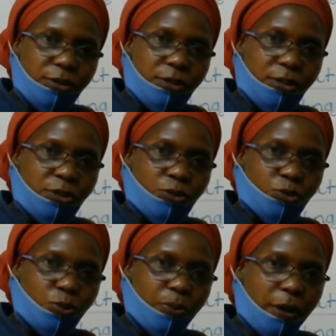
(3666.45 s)
these
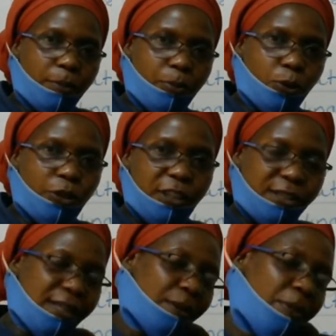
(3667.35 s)
group employees
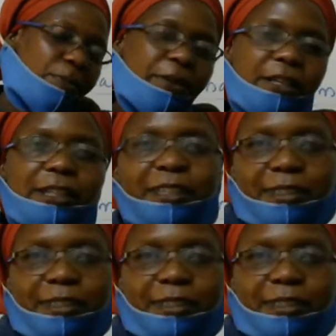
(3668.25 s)
that maybe clean